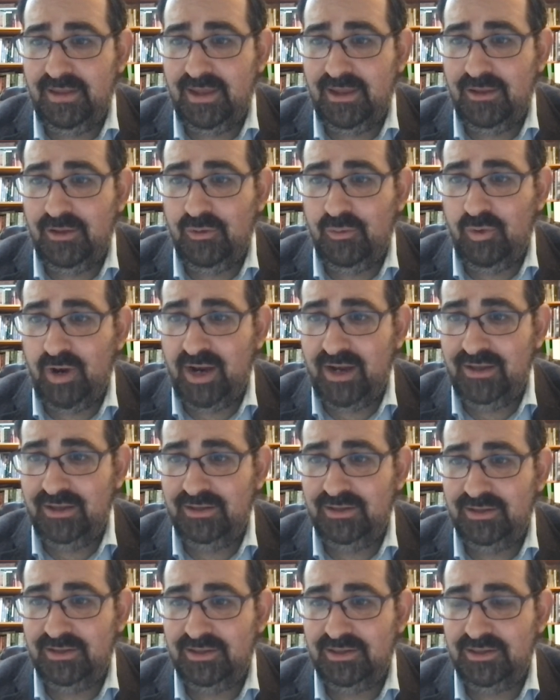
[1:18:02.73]
the, the way
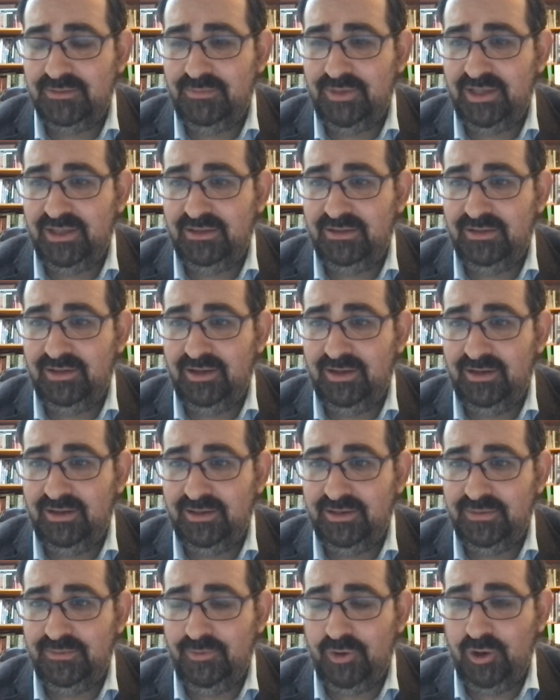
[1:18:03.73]
that this is being
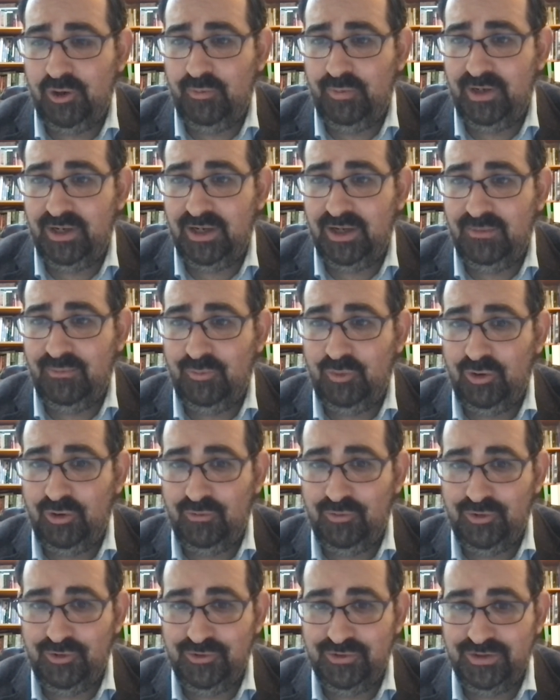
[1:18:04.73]
done is opening up
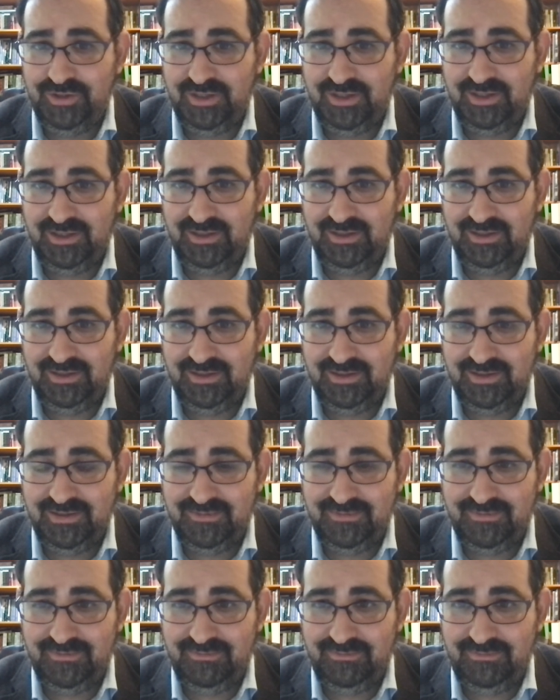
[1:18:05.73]
more wounds than it
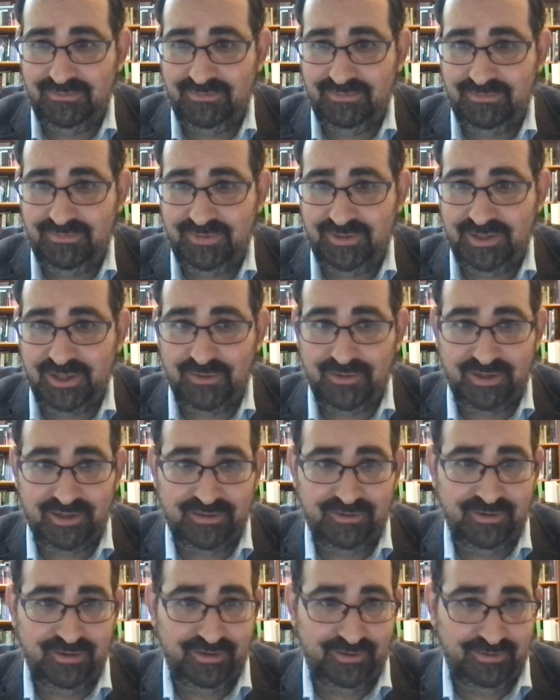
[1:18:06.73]
is sewing